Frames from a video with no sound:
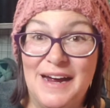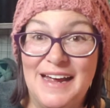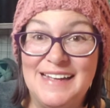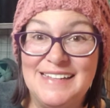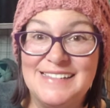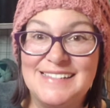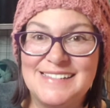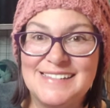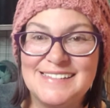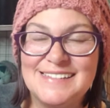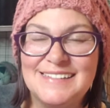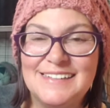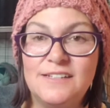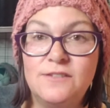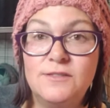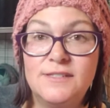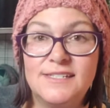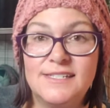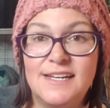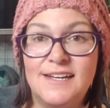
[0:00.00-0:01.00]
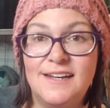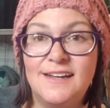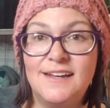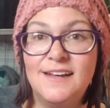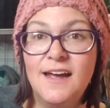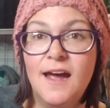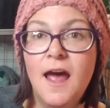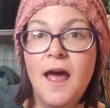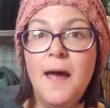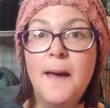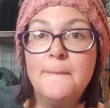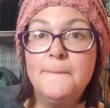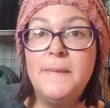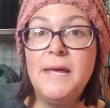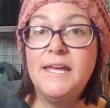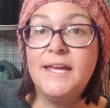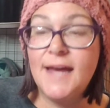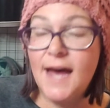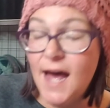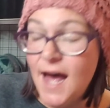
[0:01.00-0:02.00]
it, you see,
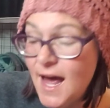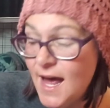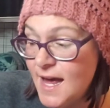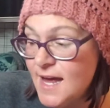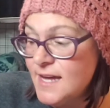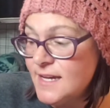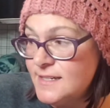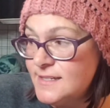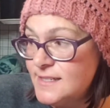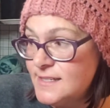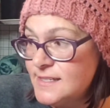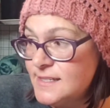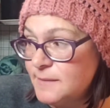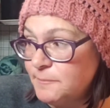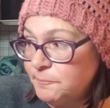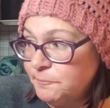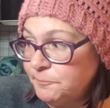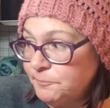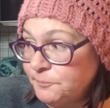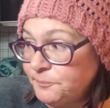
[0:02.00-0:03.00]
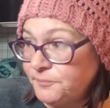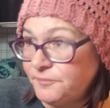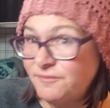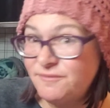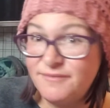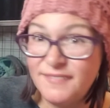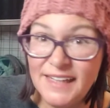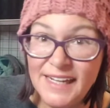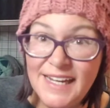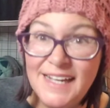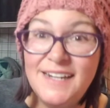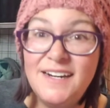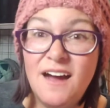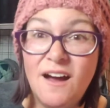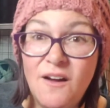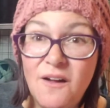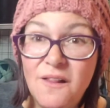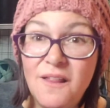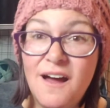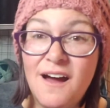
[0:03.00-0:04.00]
because in
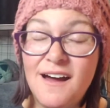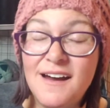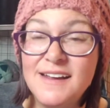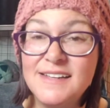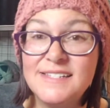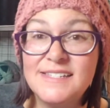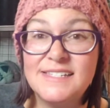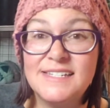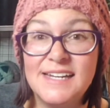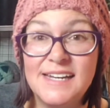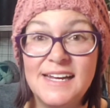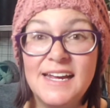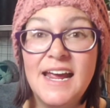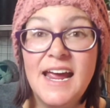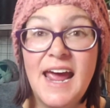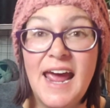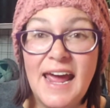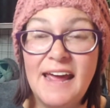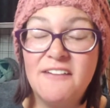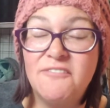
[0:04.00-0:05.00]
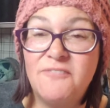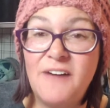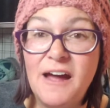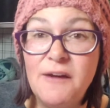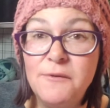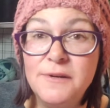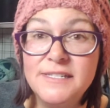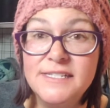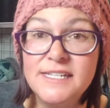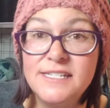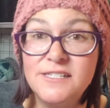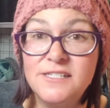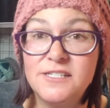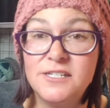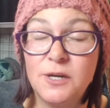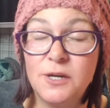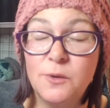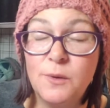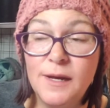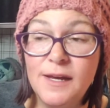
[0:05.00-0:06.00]
all honesty, if I wasn't
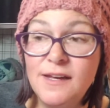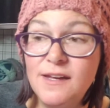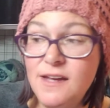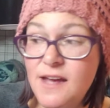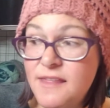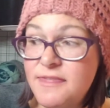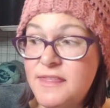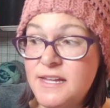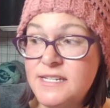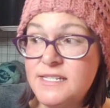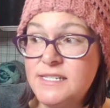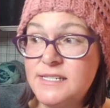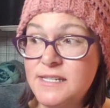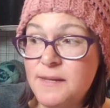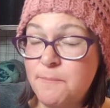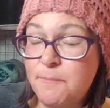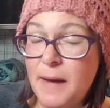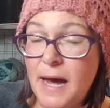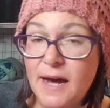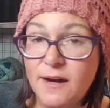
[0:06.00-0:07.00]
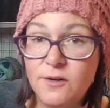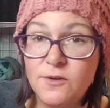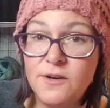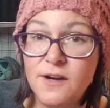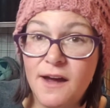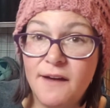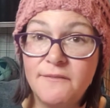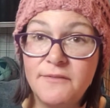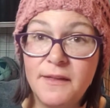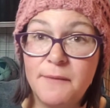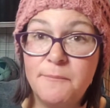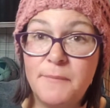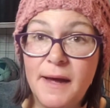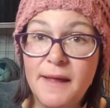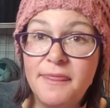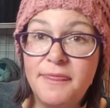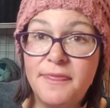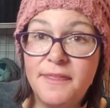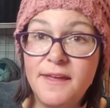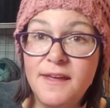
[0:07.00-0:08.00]
doing this pattern of the
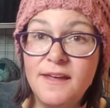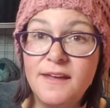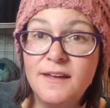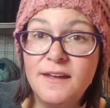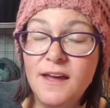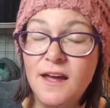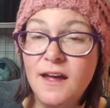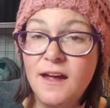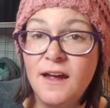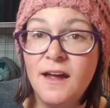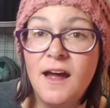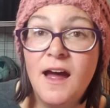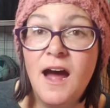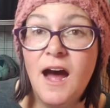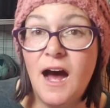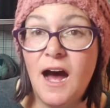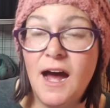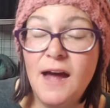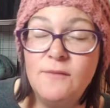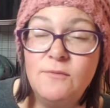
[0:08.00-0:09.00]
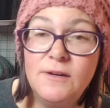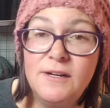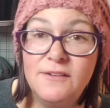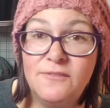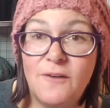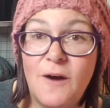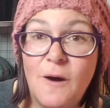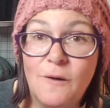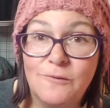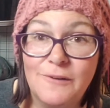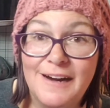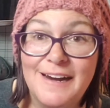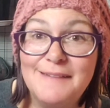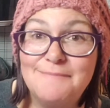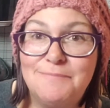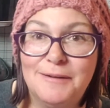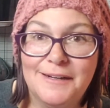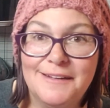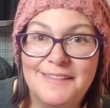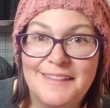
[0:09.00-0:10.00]
month thing, I would have already
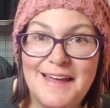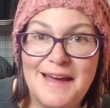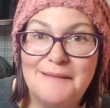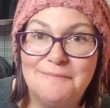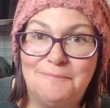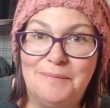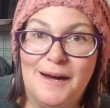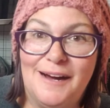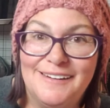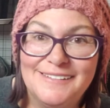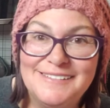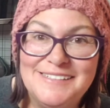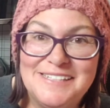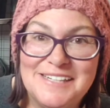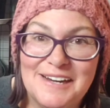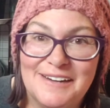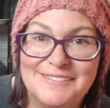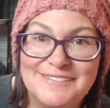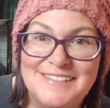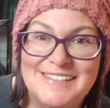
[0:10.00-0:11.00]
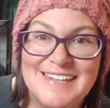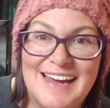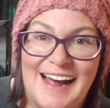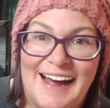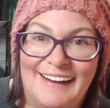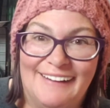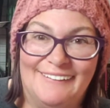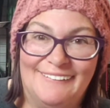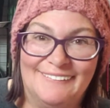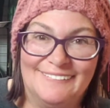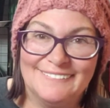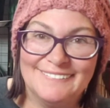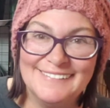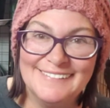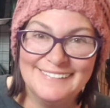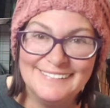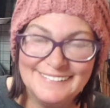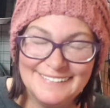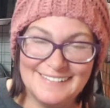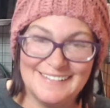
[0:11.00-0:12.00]
put that poncho down.
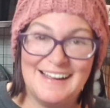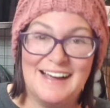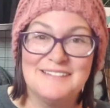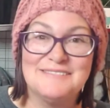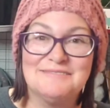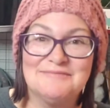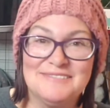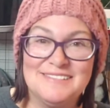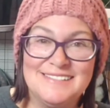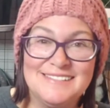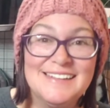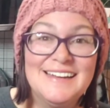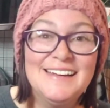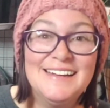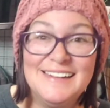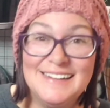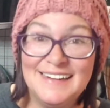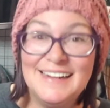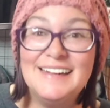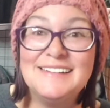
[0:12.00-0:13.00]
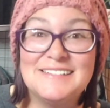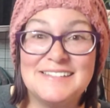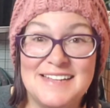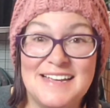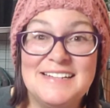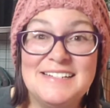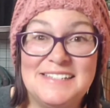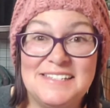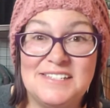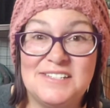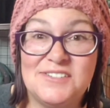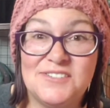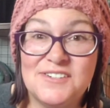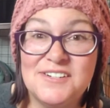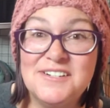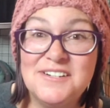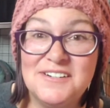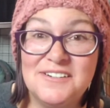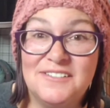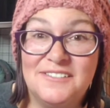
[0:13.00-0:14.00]
It's
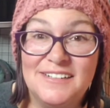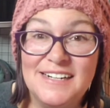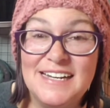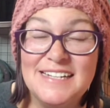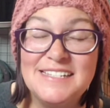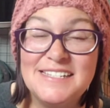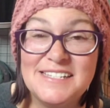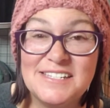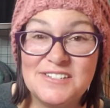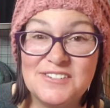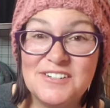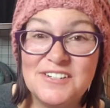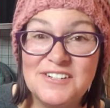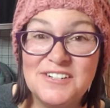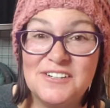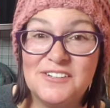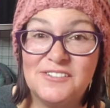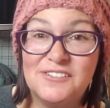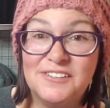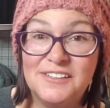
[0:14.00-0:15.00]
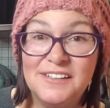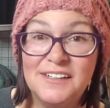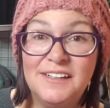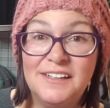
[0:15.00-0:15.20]
true. It's true.